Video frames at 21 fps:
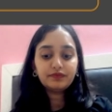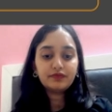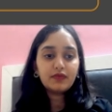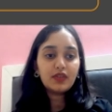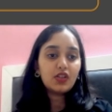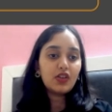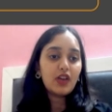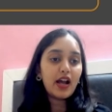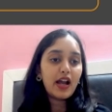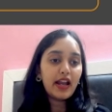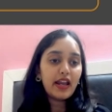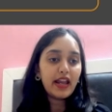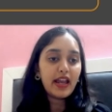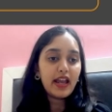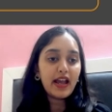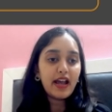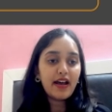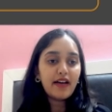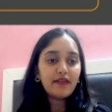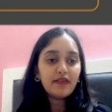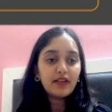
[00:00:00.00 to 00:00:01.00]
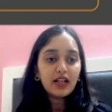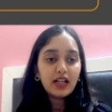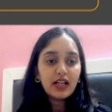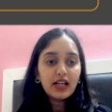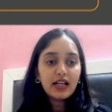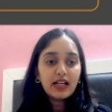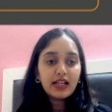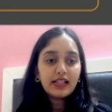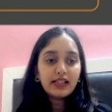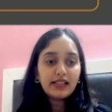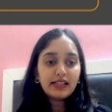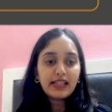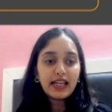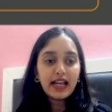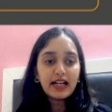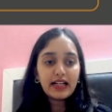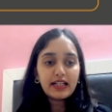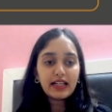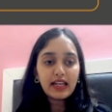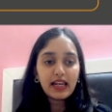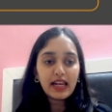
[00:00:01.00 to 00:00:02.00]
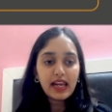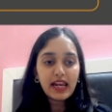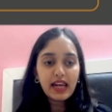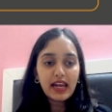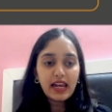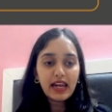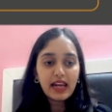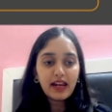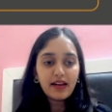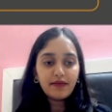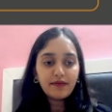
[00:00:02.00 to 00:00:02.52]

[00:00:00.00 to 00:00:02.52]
So I have set A